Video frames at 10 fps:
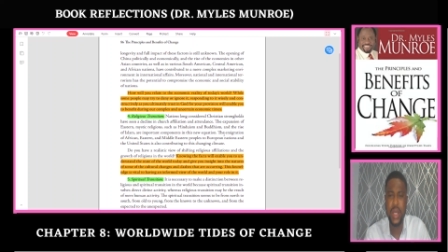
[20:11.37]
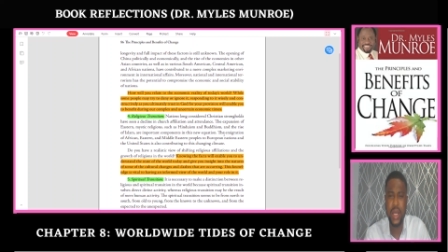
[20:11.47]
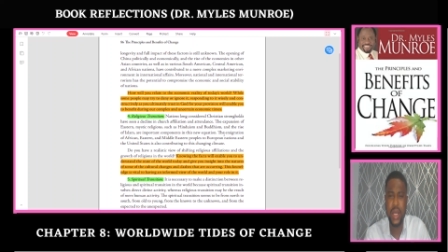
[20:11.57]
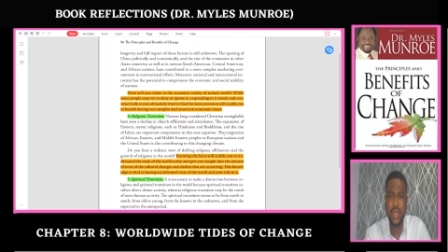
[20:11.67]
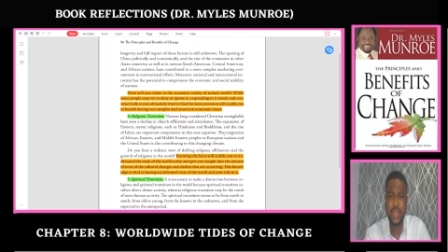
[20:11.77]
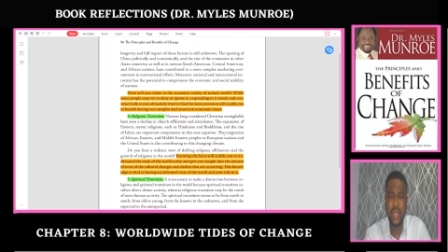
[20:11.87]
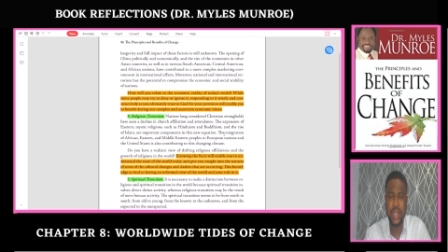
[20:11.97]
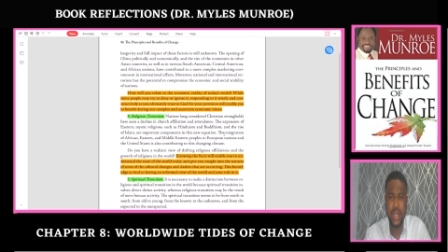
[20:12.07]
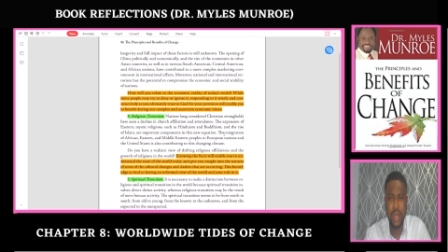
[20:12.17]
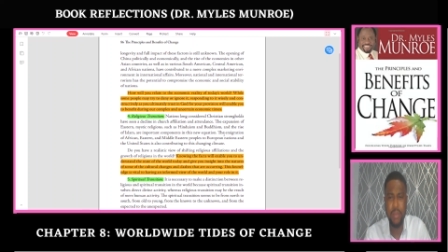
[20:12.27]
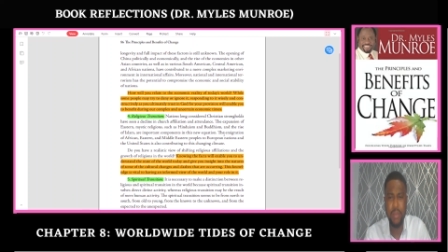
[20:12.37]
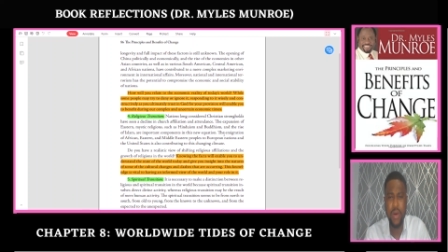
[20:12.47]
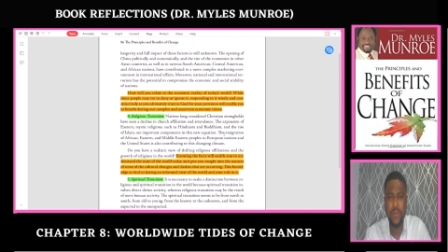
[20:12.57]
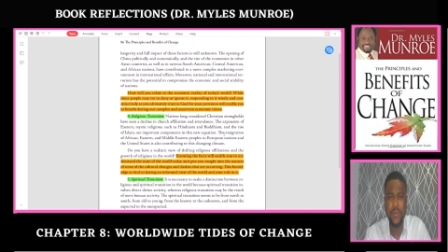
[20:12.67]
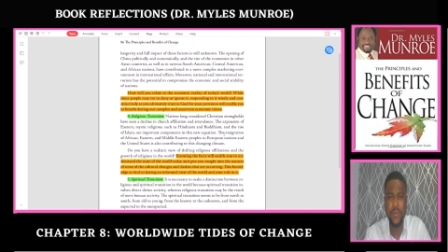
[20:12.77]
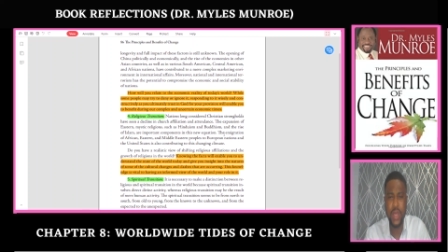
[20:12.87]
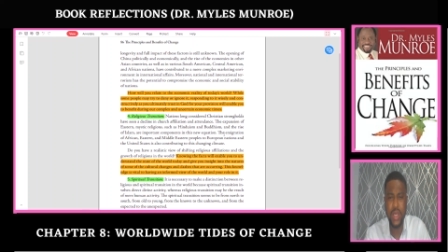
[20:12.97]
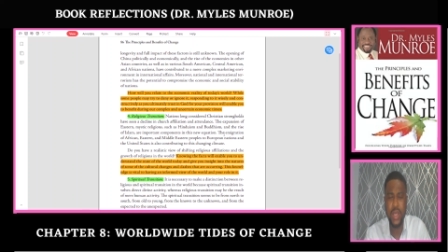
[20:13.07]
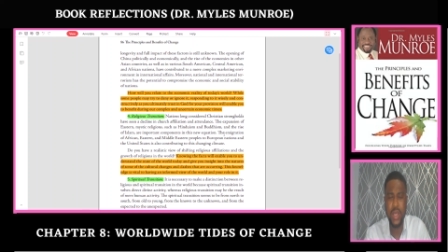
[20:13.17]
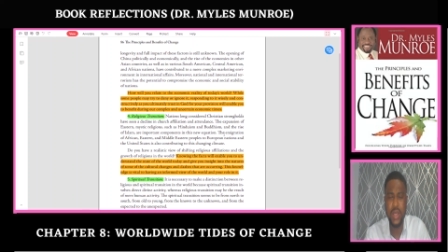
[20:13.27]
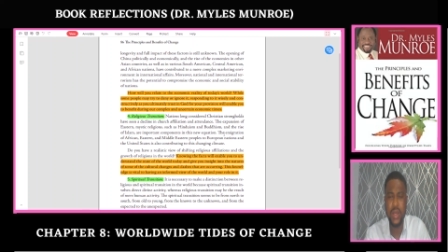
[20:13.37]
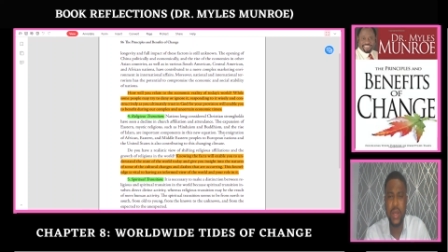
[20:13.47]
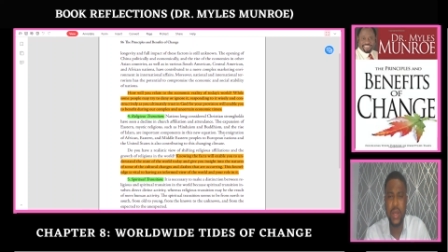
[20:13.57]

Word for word: and a number of key